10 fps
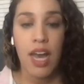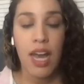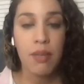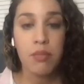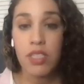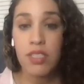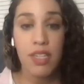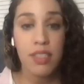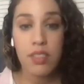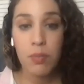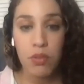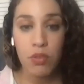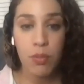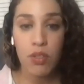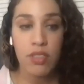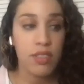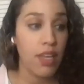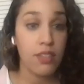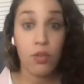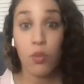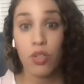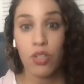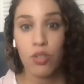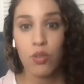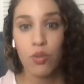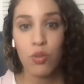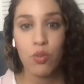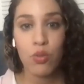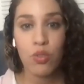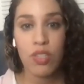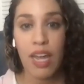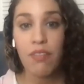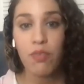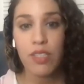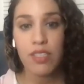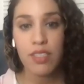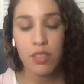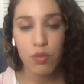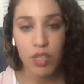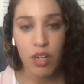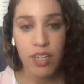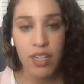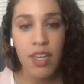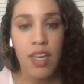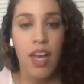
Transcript: I am just as disposable as the worker whose life was disregarded.